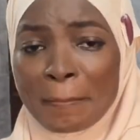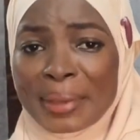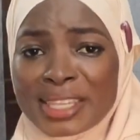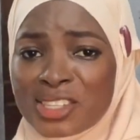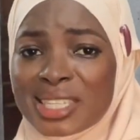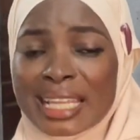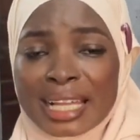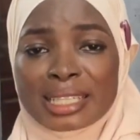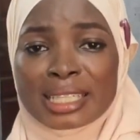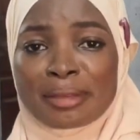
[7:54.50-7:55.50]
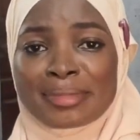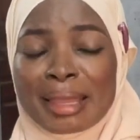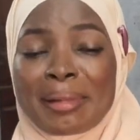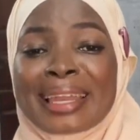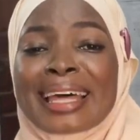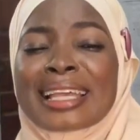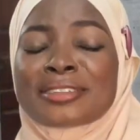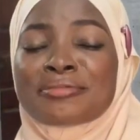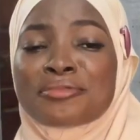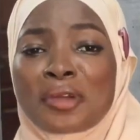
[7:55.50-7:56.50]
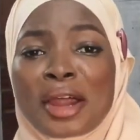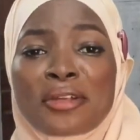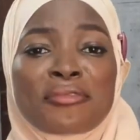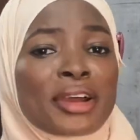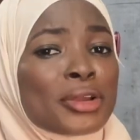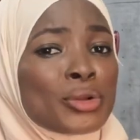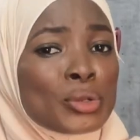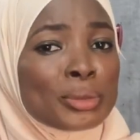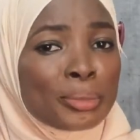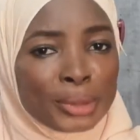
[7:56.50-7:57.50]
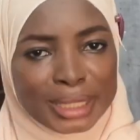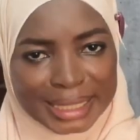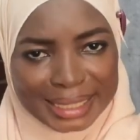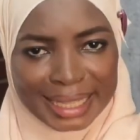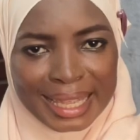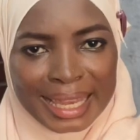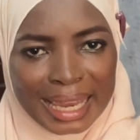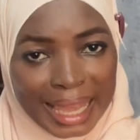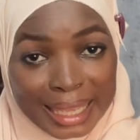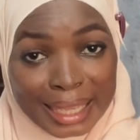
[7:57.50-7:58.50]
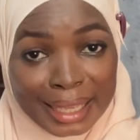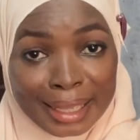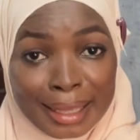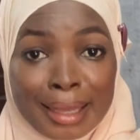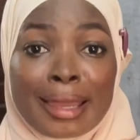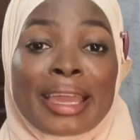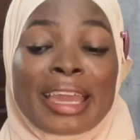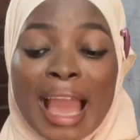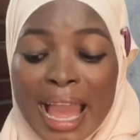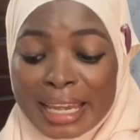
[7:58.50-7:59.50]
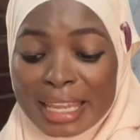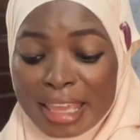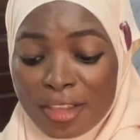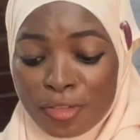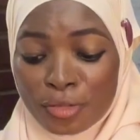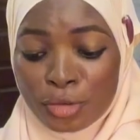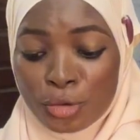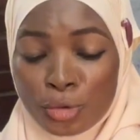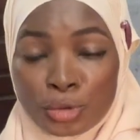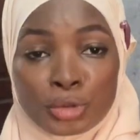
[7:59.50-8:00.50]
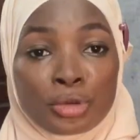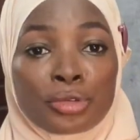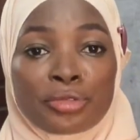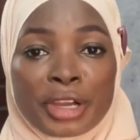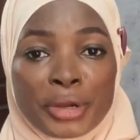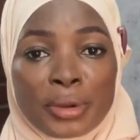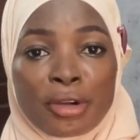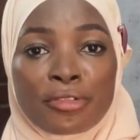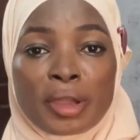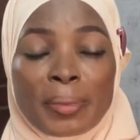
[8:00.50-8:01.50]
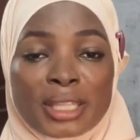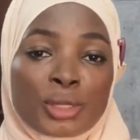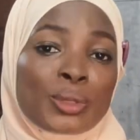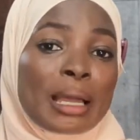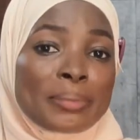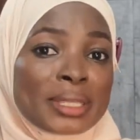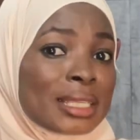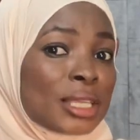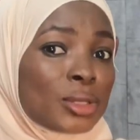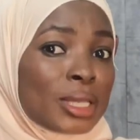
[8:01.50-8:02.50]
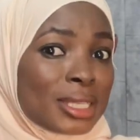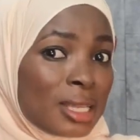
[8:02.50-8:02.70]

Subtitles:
pages at the same time, and that's very, very good money. Like, and if you do very well for a particular business or a